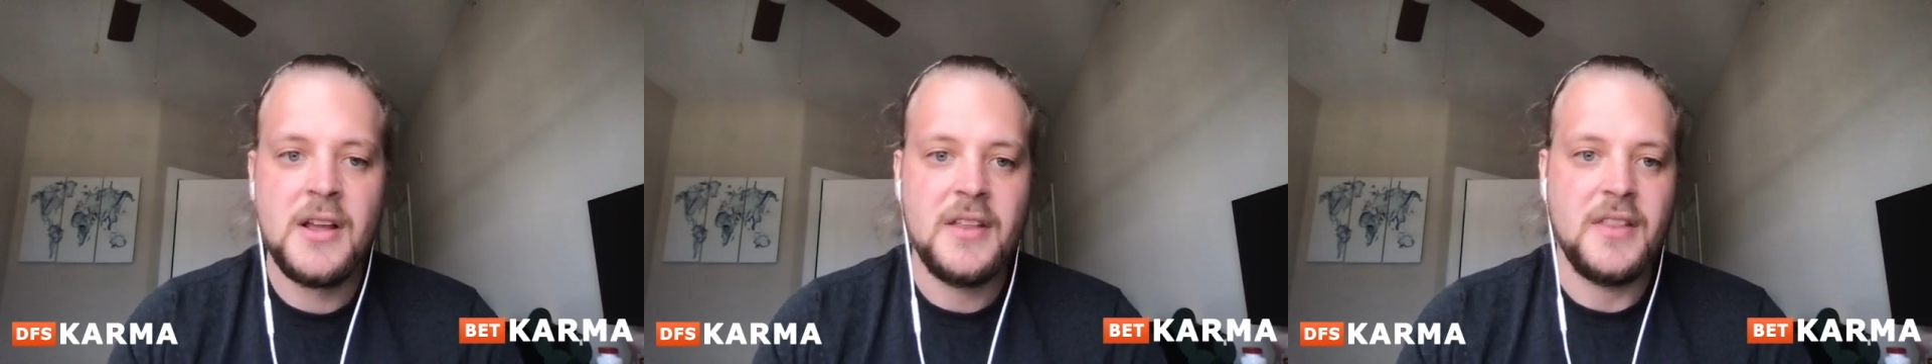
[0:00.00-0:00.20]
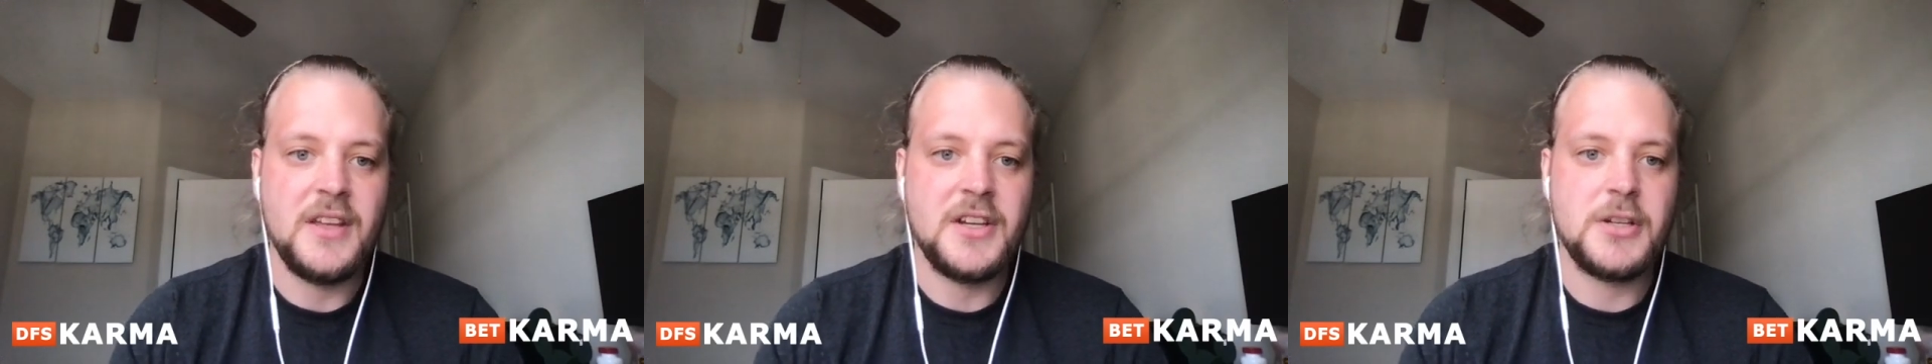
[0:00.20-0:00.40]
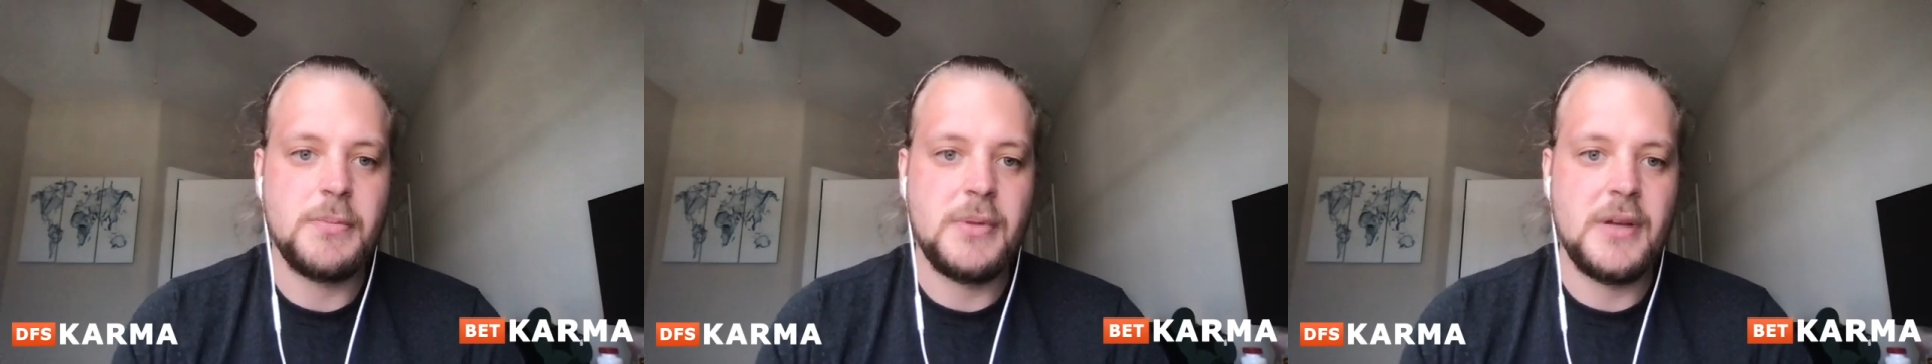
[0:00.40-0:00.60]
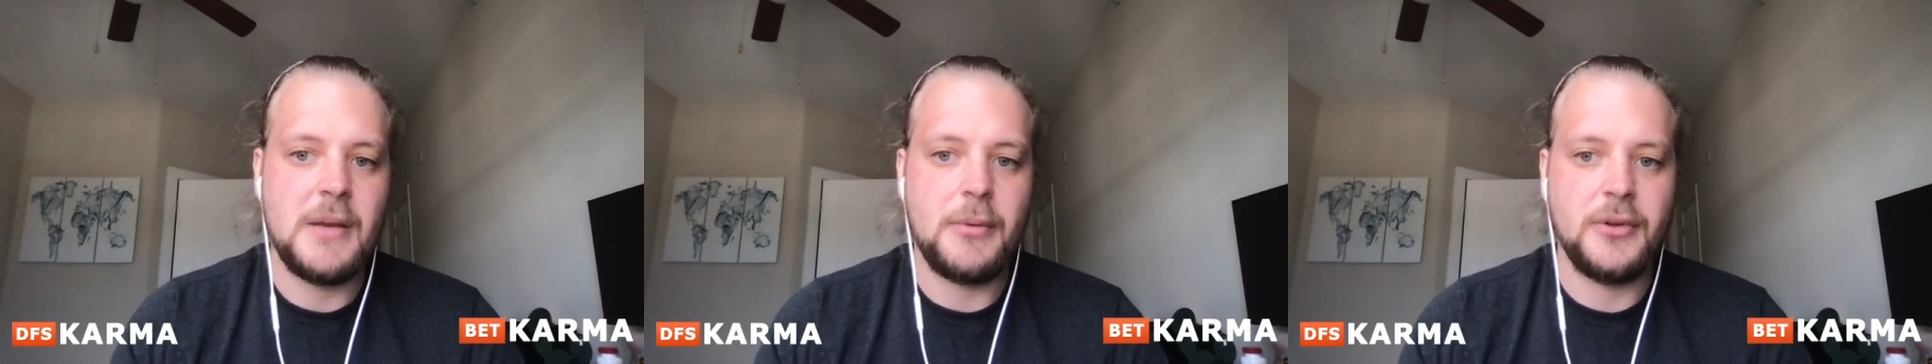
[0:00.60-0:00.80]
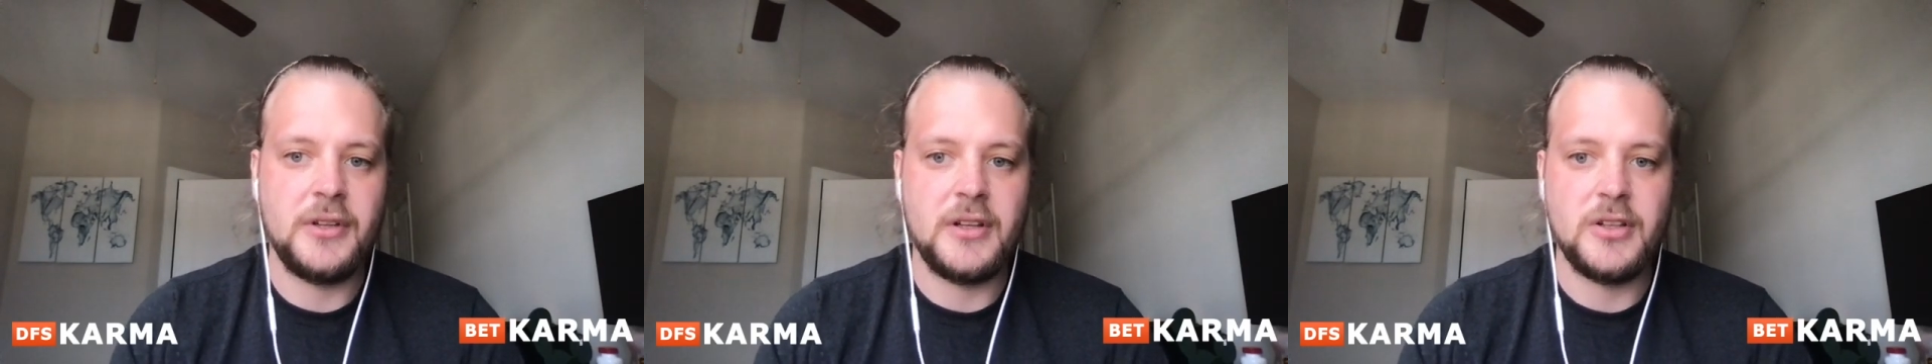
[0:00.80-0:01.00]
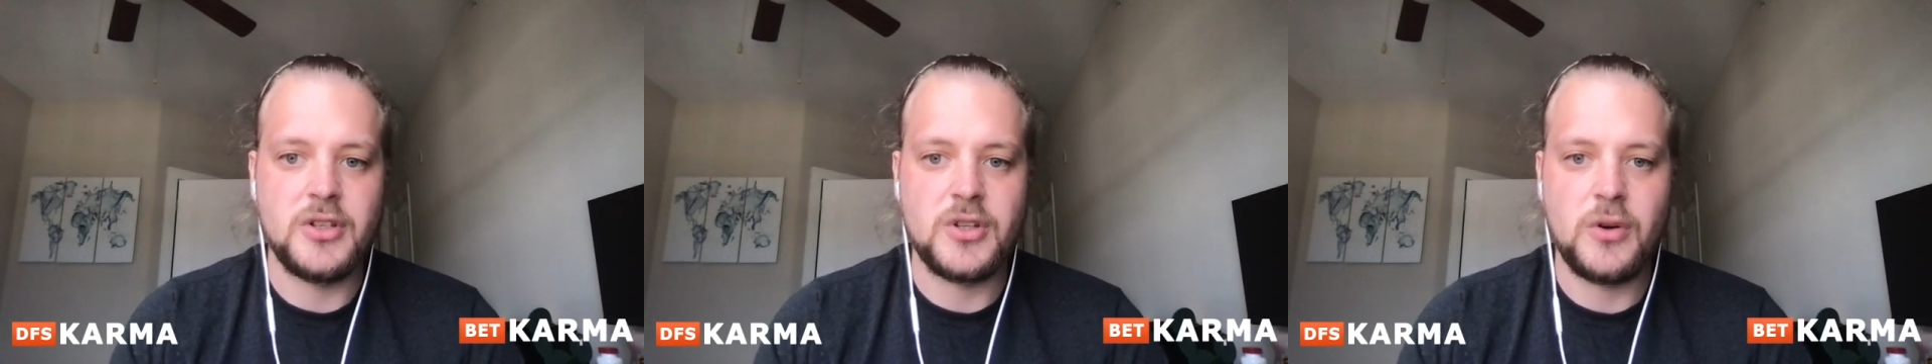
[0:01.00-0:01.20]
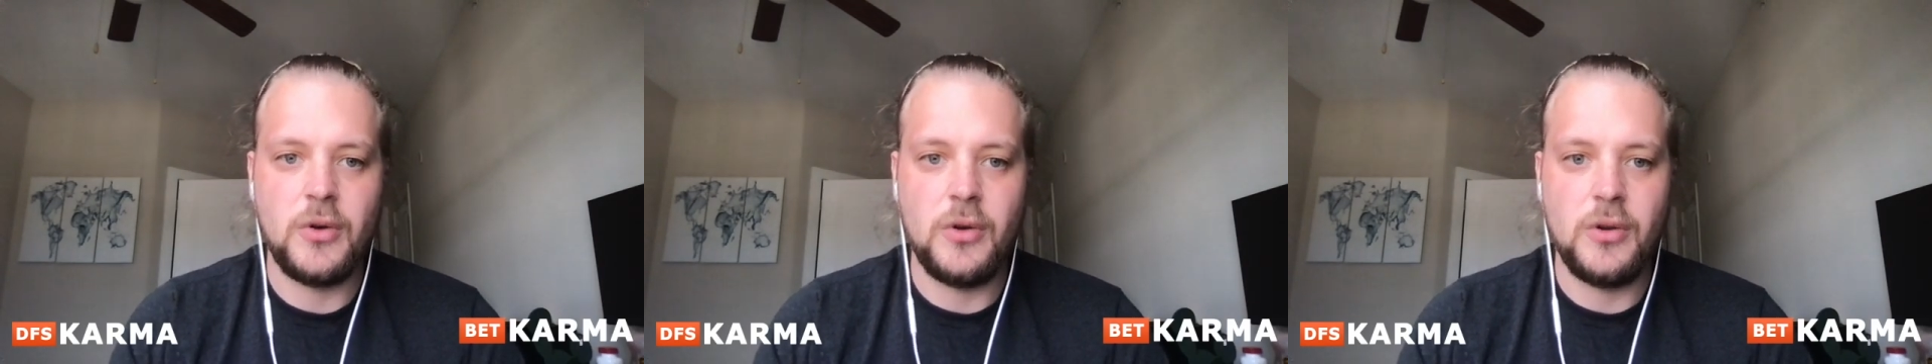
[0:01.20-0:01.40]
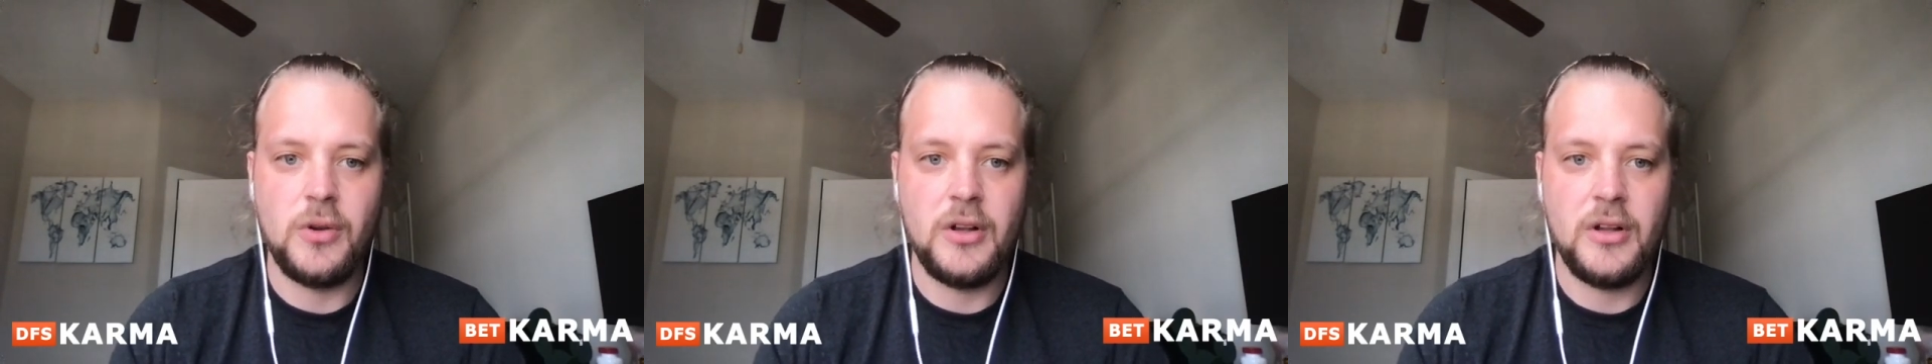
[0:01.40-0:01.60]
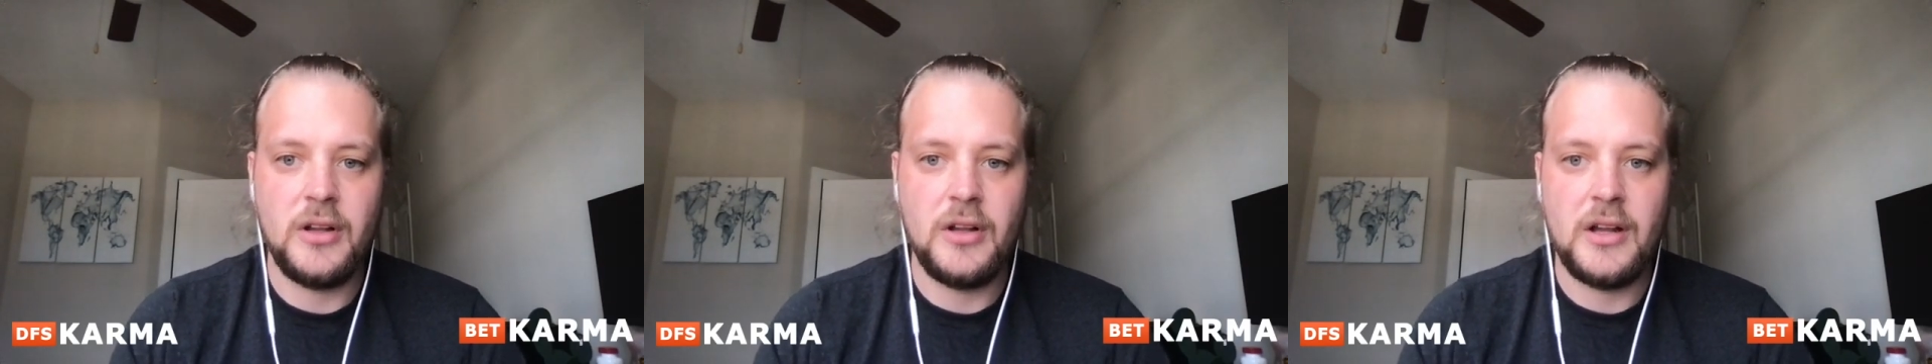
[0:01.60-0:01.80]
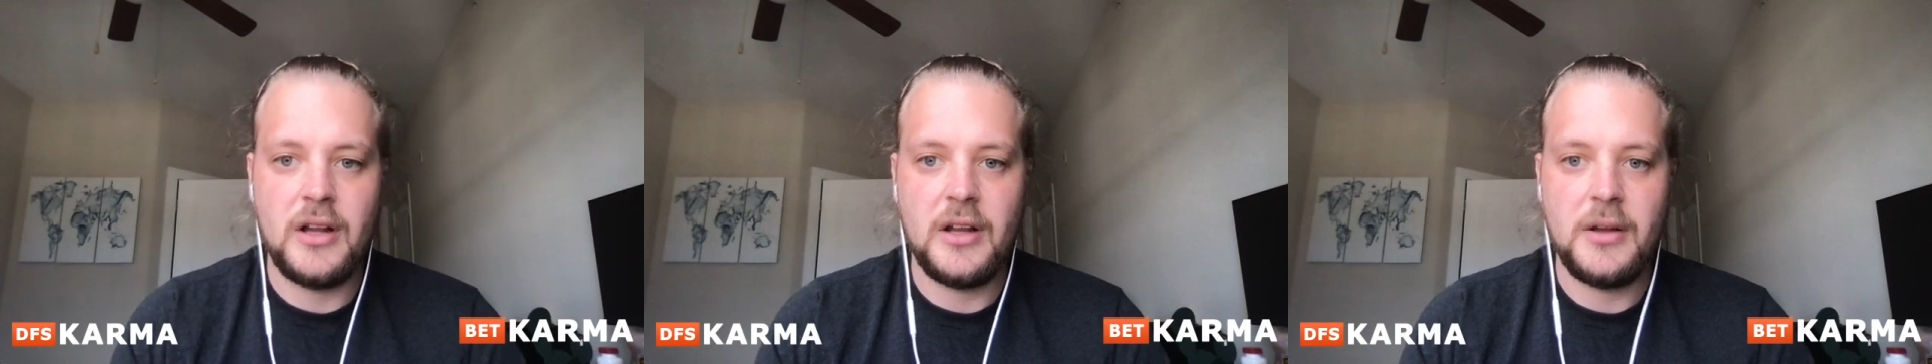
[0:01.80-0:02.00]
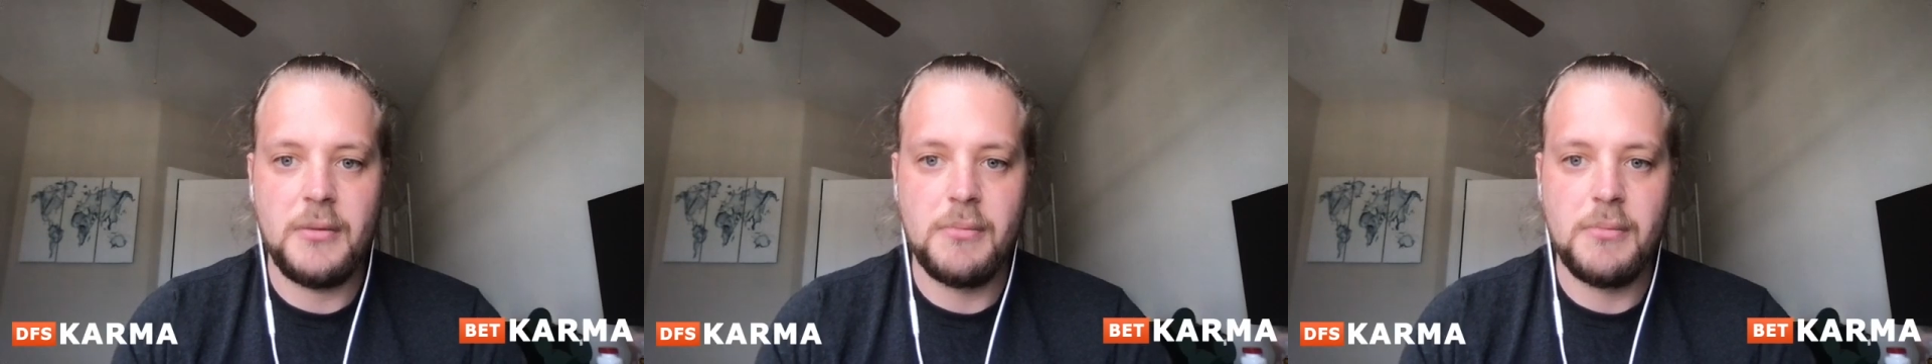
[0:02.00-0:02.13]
they should be able to control uh,